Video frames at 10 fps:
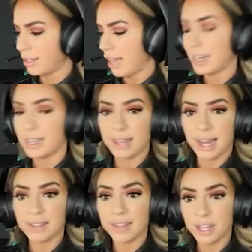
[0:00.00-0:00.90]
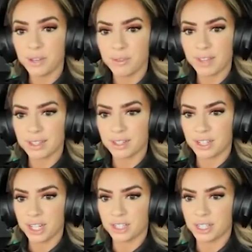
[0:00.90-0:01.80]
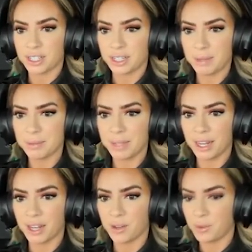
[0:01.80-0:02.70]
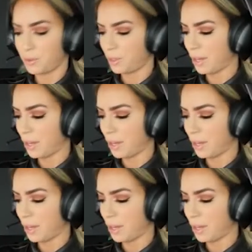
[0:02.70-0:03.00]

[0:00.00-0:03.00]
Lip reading: I need that. And thank you for that suggestion, because sometimes I go,